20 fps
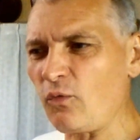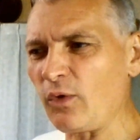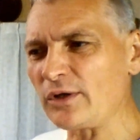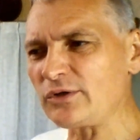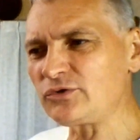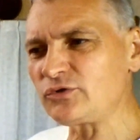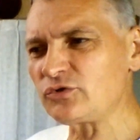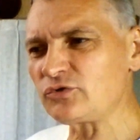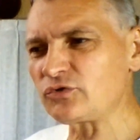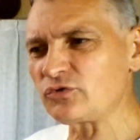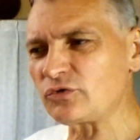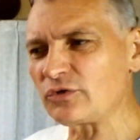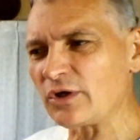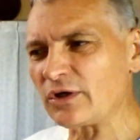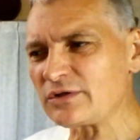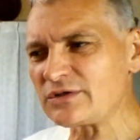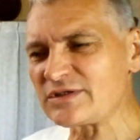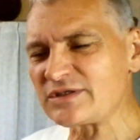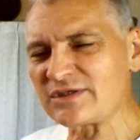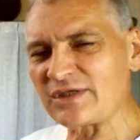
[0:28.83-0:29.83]
want you to
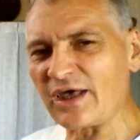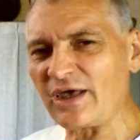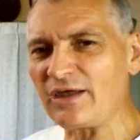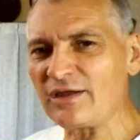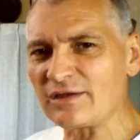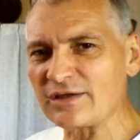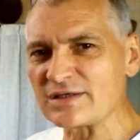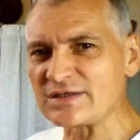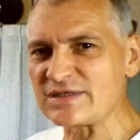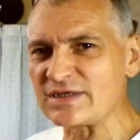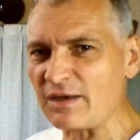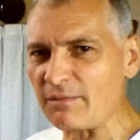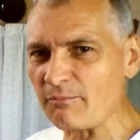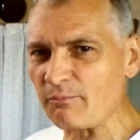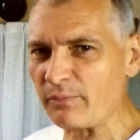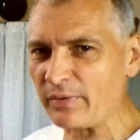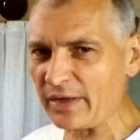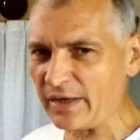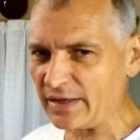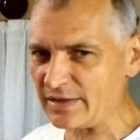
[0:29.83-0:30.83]
not stay in the same
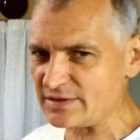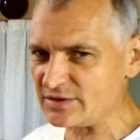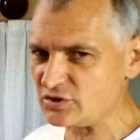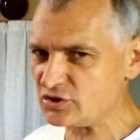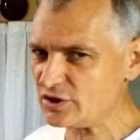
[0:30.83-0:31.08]
place.